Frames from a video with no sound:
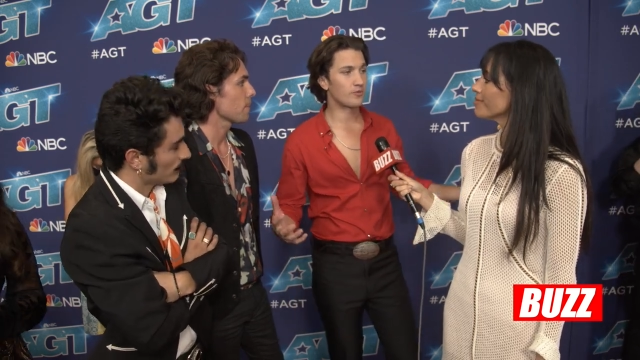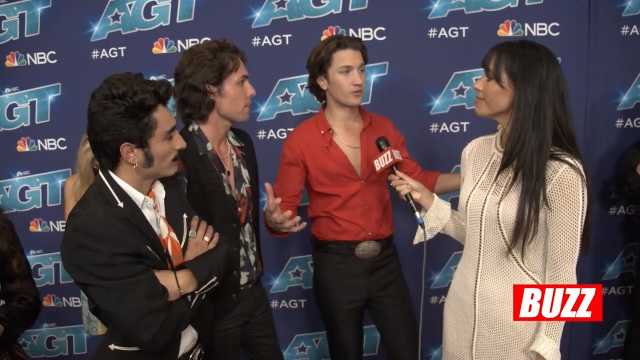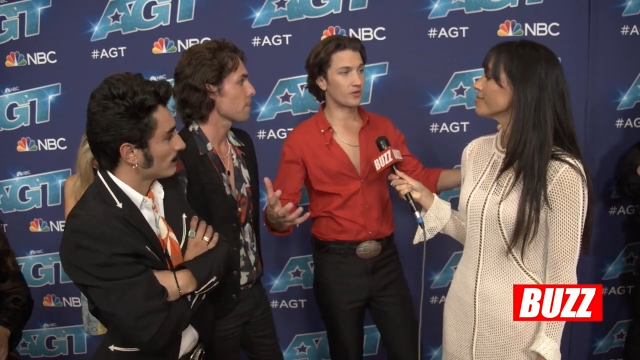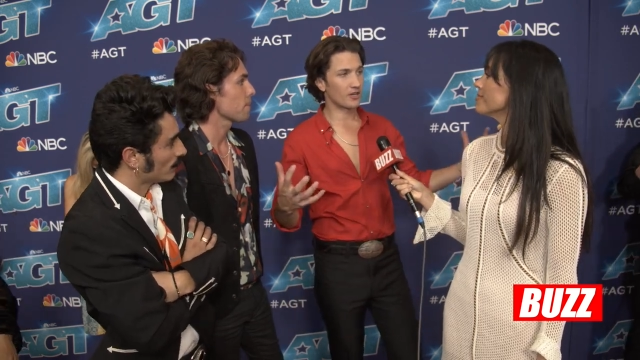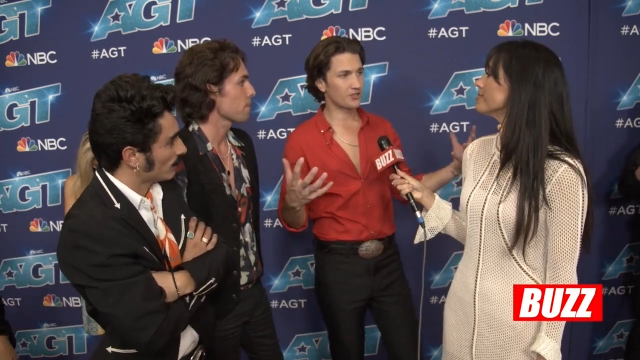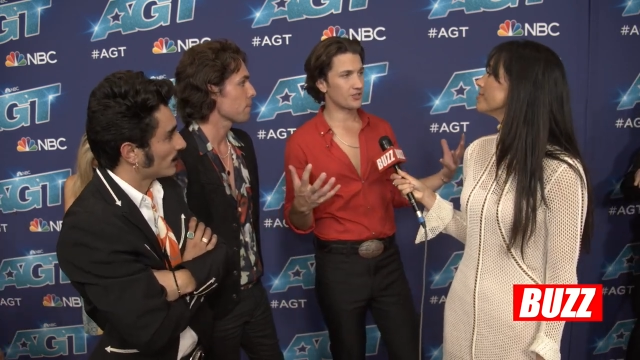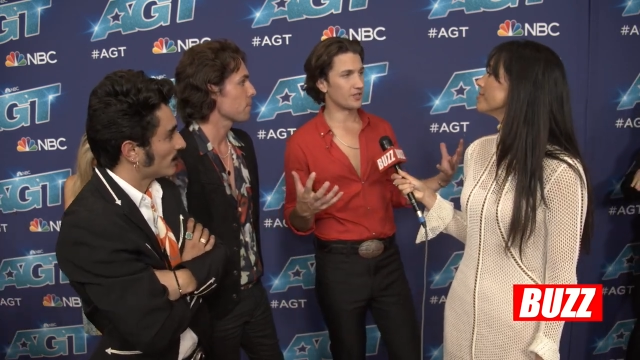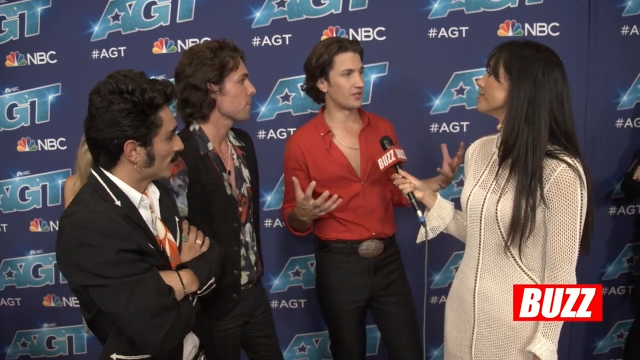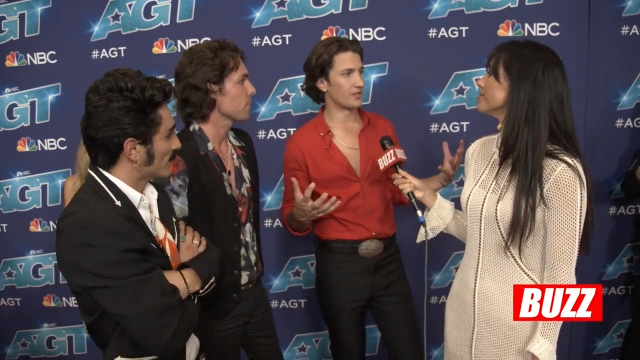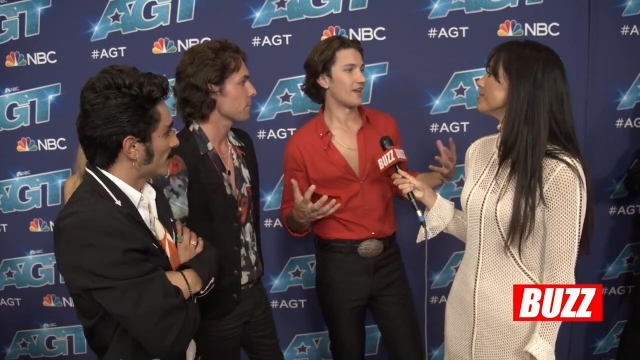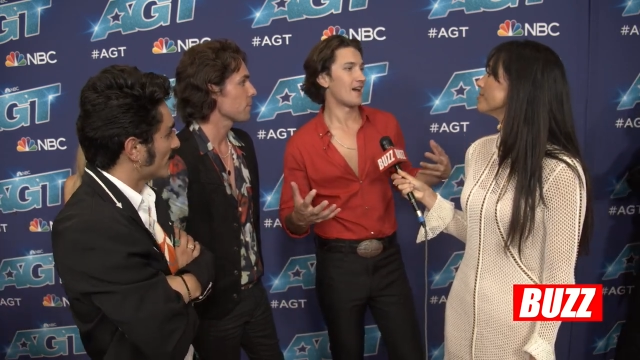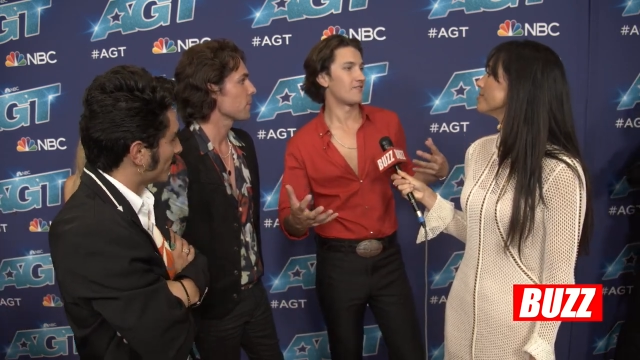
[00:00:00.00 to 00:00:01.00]
Speaker 1: production
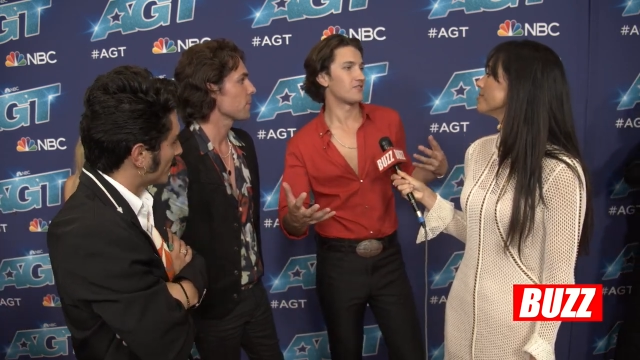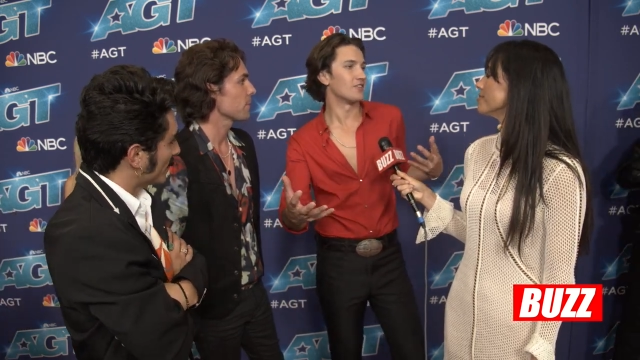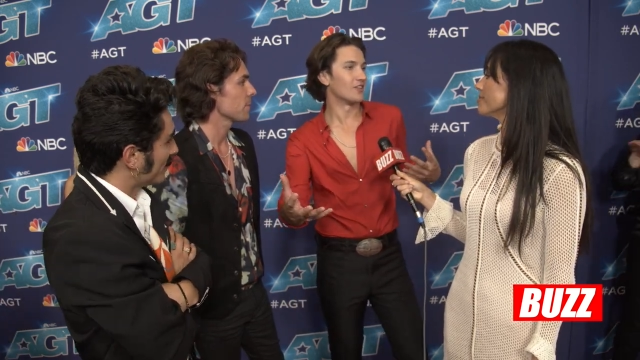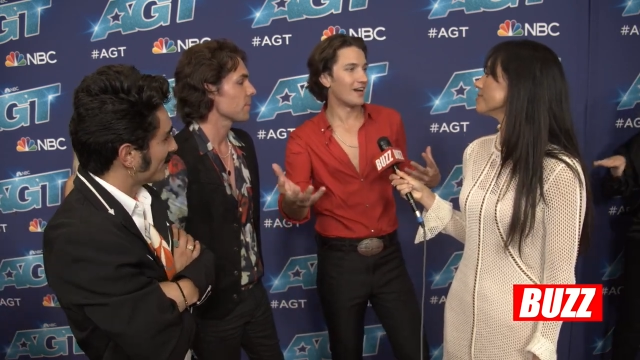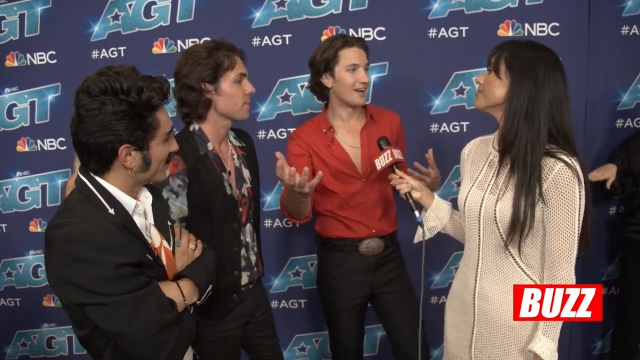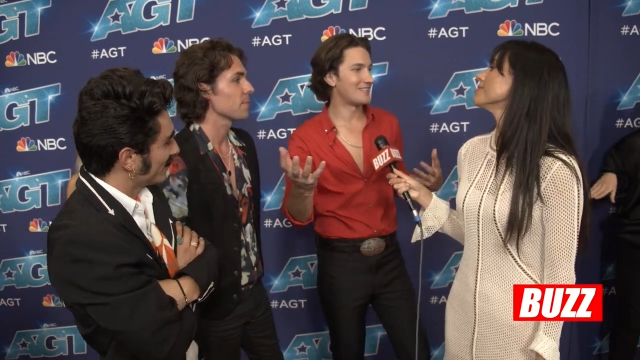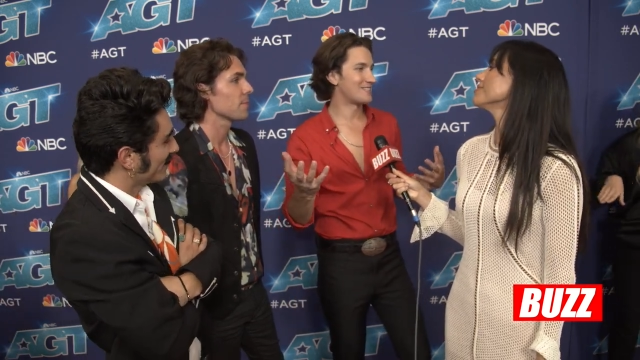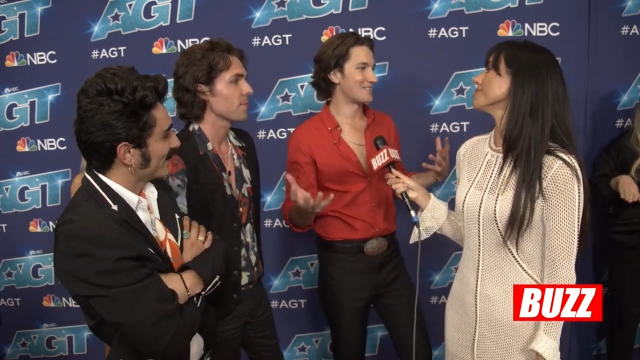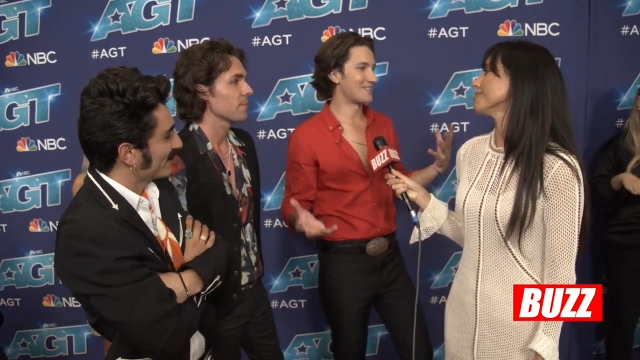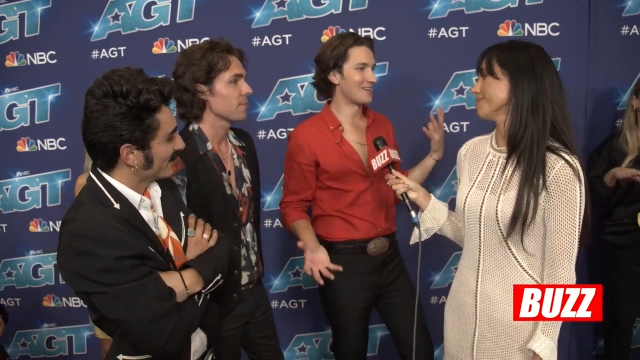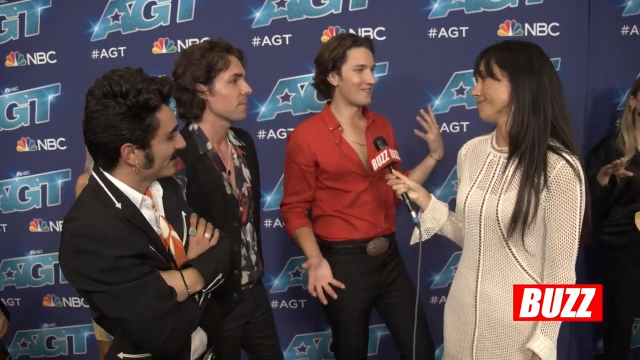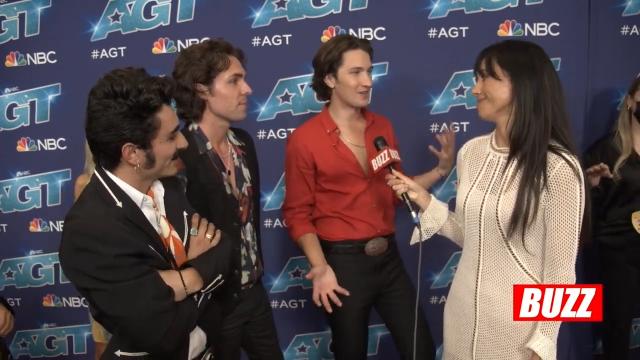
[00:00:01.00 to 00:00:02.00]
production and having the
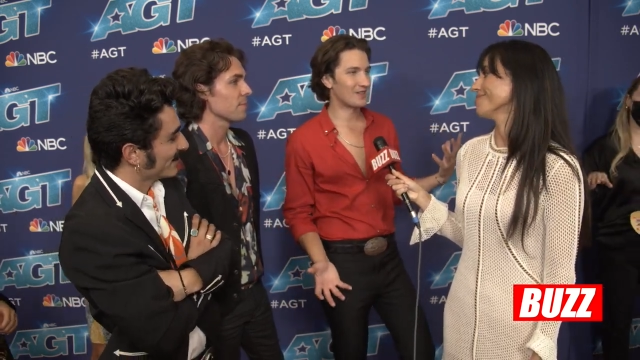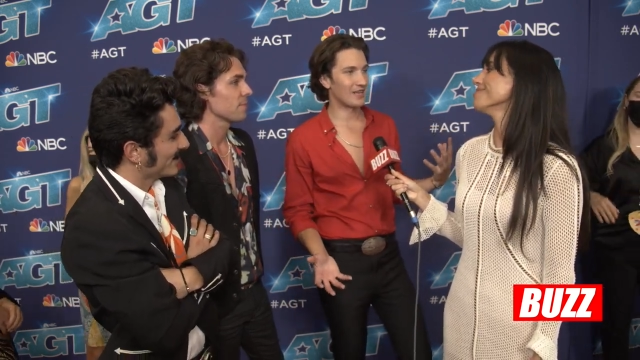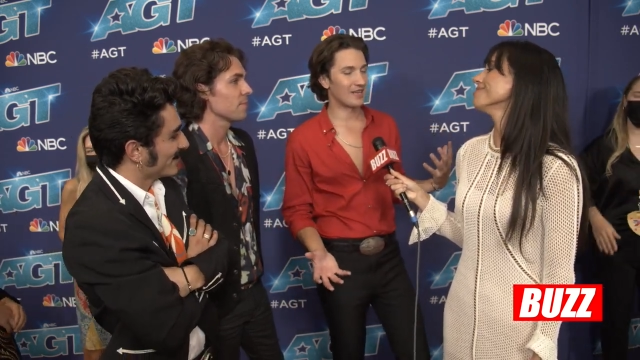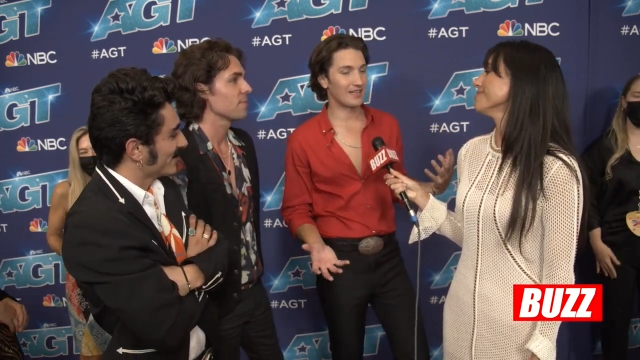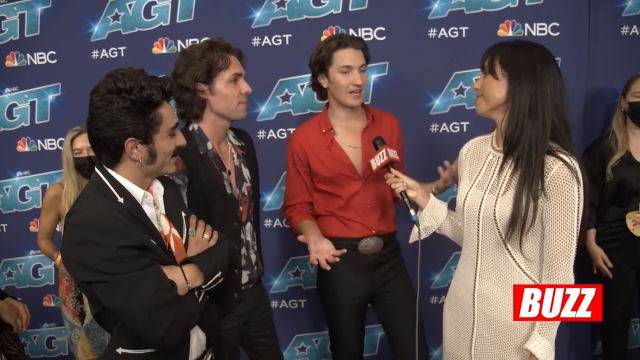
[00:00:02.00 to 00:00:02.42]
lights and everything